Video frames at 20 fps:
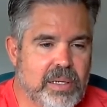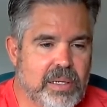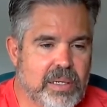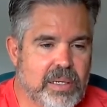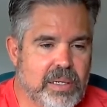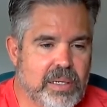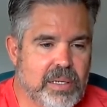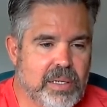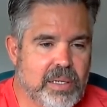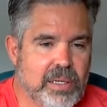
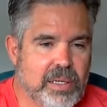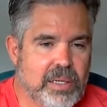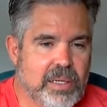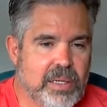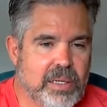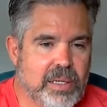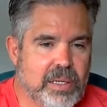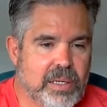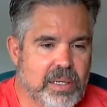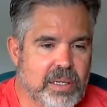
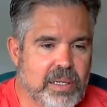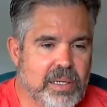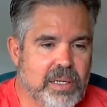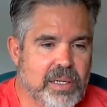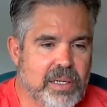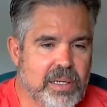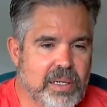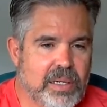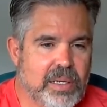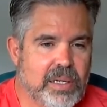
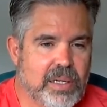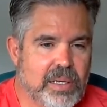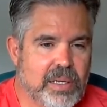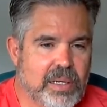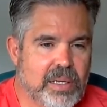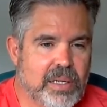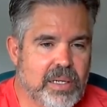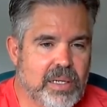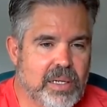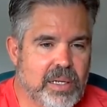
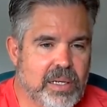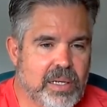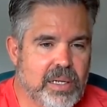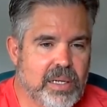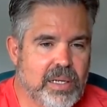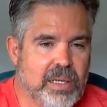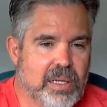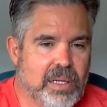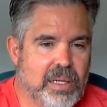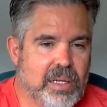
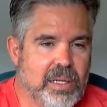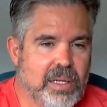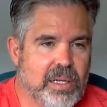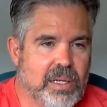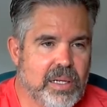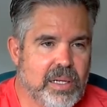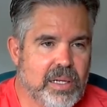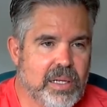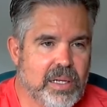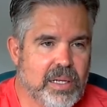
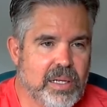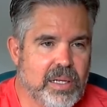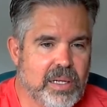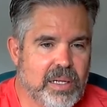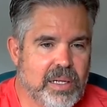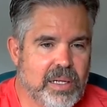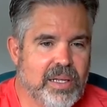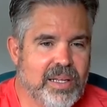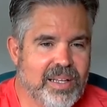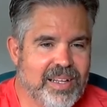
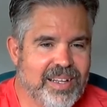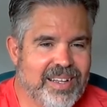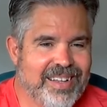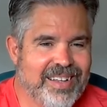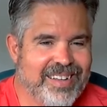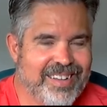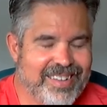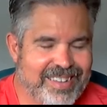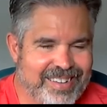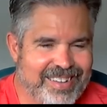
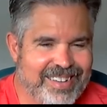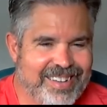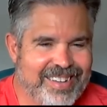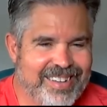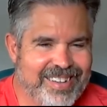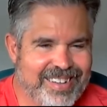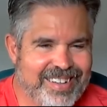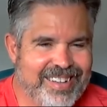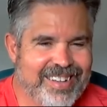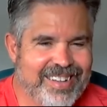
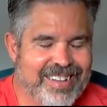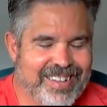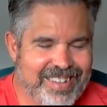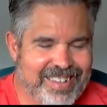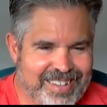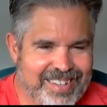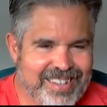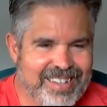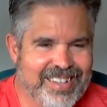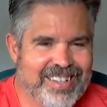
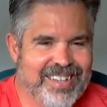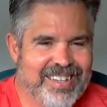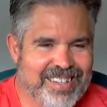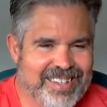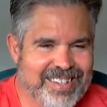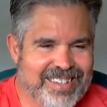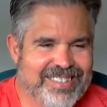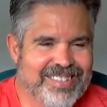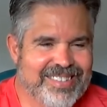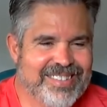
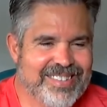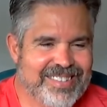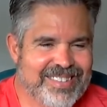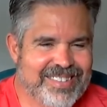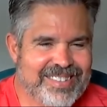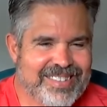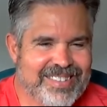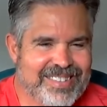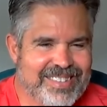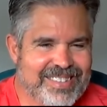
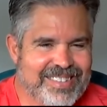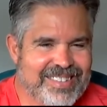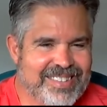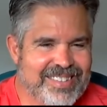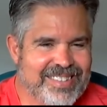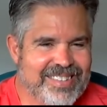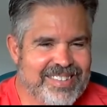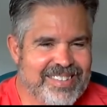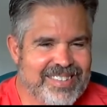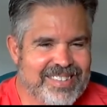
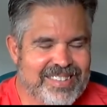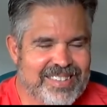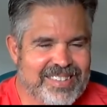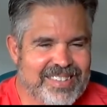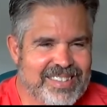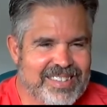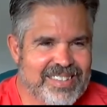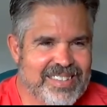No words are spoken by the person on screen.